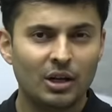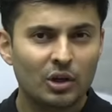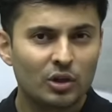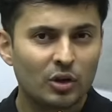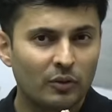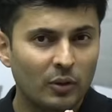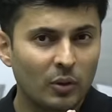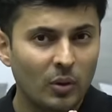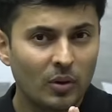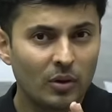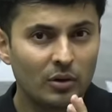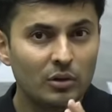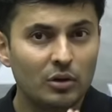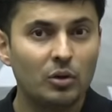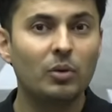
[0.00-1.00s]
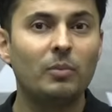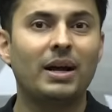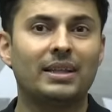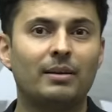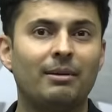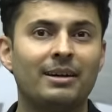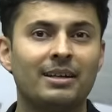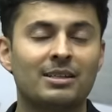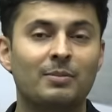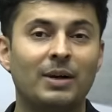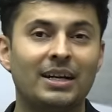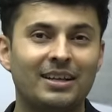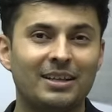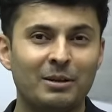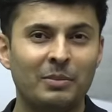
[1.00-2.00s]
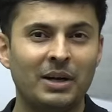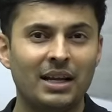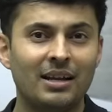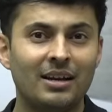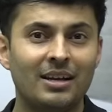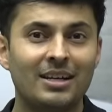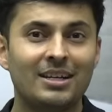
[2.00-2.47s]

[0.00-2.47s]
So if you do mathematics part in the middle,